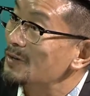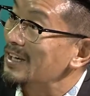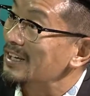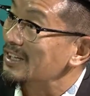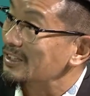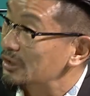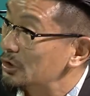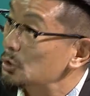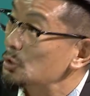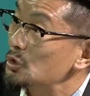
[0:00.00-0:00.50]

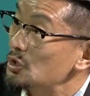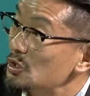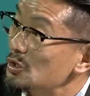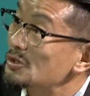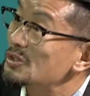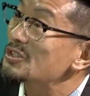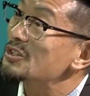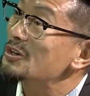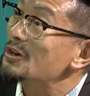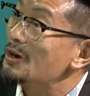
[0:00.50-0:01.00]
like 2
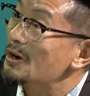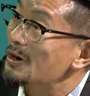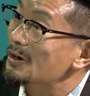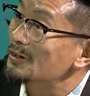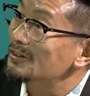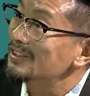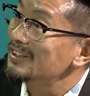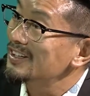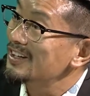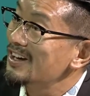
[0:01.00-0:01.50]
years
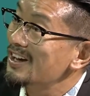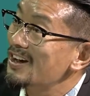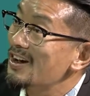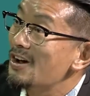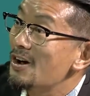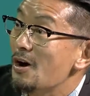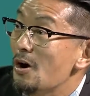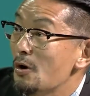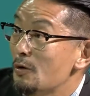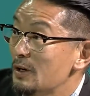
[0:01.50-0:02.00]
ago.
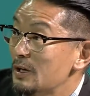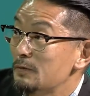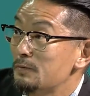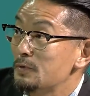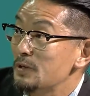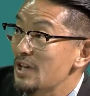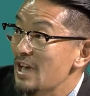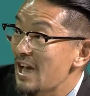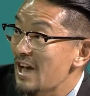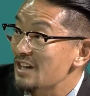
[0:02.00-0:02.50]
If
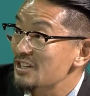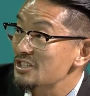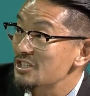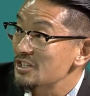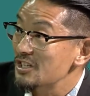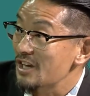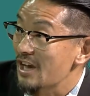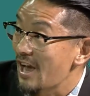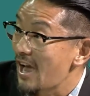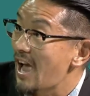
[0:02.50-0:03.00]
we
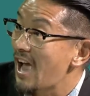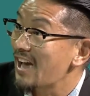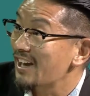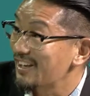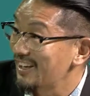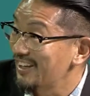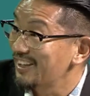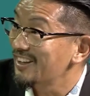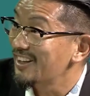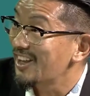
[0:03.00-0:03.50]
actually hang
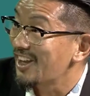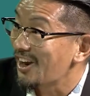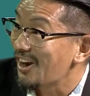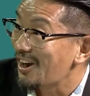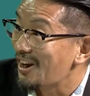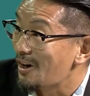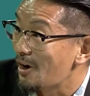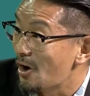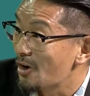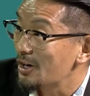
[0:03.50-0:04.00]
in
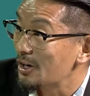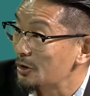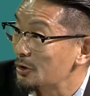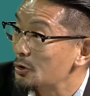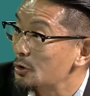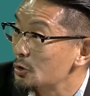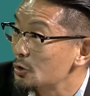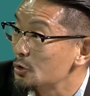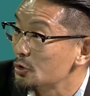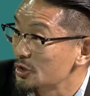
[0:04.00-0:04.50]
there on a
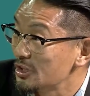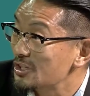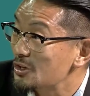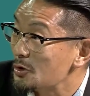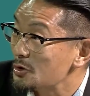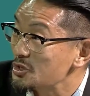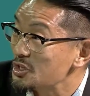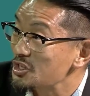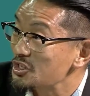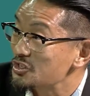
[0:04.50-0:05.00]
Google
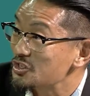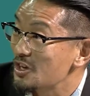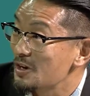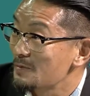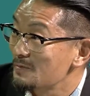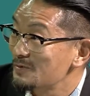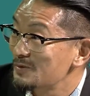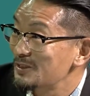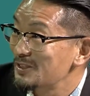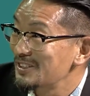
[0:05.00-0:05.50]

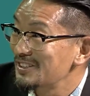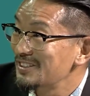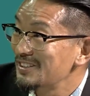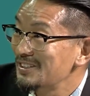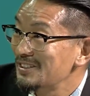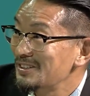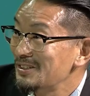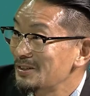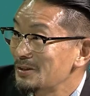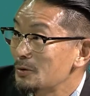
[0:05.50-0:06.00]
ecosystem,
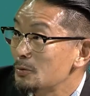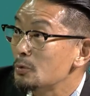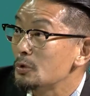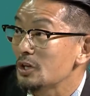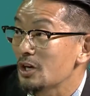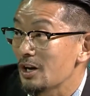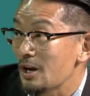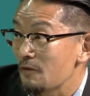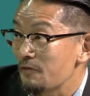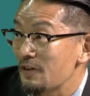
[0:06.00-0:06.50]

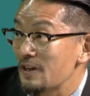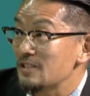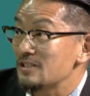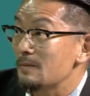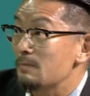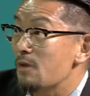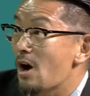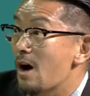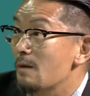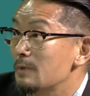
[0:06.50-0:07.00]
we're going to face
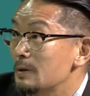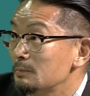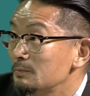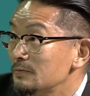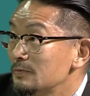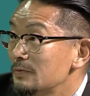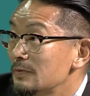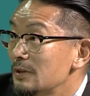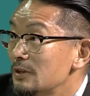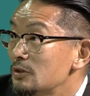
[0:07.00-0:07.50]
a problem.
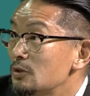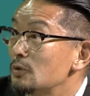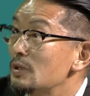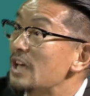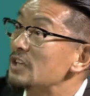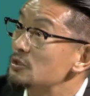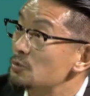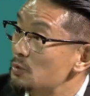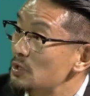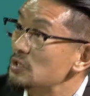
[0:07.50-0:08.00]
So
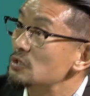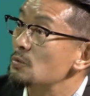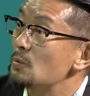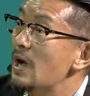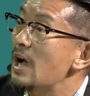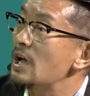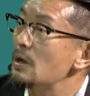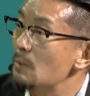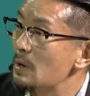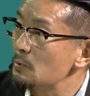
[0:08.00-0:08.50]
that's the reason
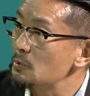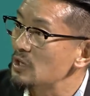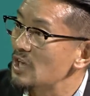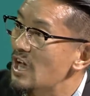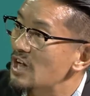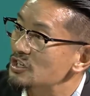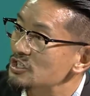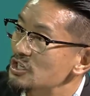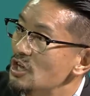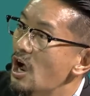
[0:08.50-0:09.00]
why when we
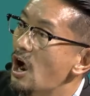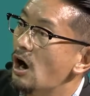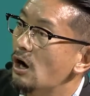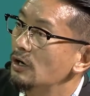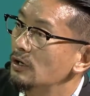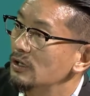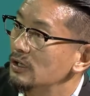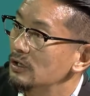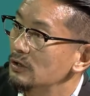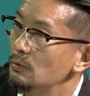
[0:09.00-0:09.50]

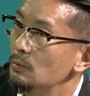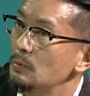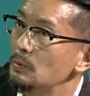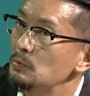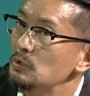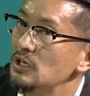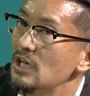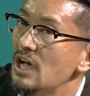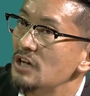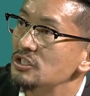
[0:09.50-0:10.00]

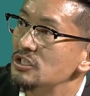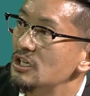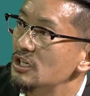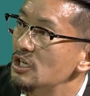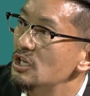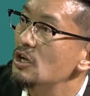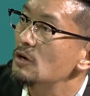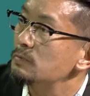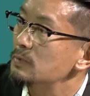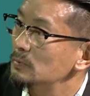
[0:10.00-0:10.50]
actually
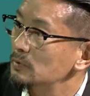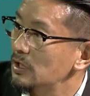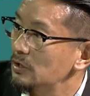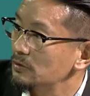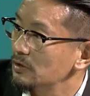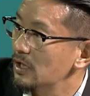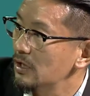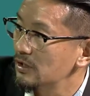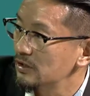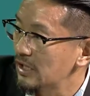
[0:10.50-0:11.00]
hear from the
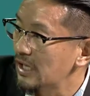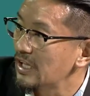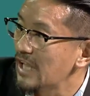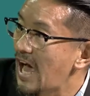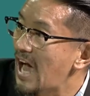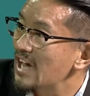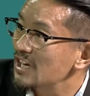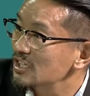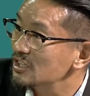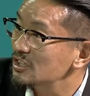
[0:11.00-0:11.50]

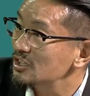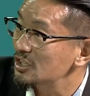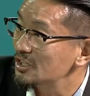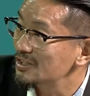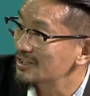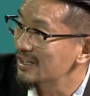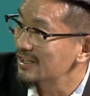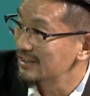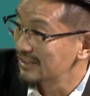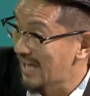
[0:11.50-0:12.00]

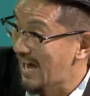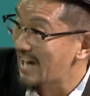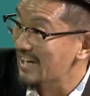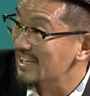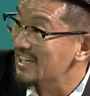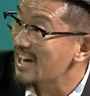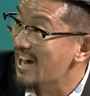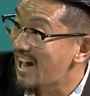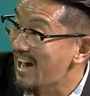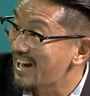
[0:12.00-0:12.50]

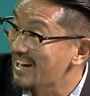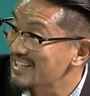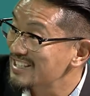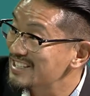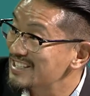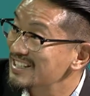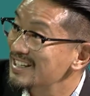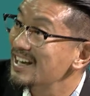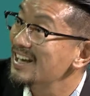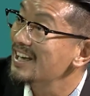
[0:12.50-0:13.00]
line guys,